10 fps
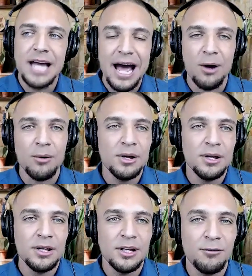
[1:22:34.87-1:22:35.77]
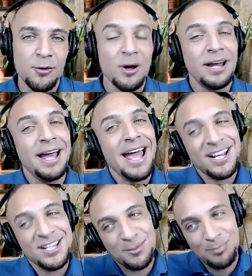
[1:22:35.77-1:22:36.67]
Now, if you want to
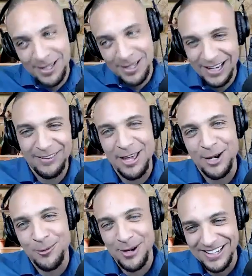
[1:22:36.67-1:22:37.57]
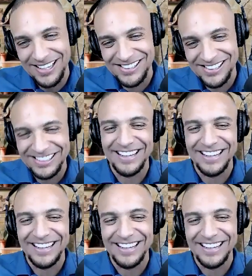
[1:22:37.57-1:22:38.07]
expedite that awareness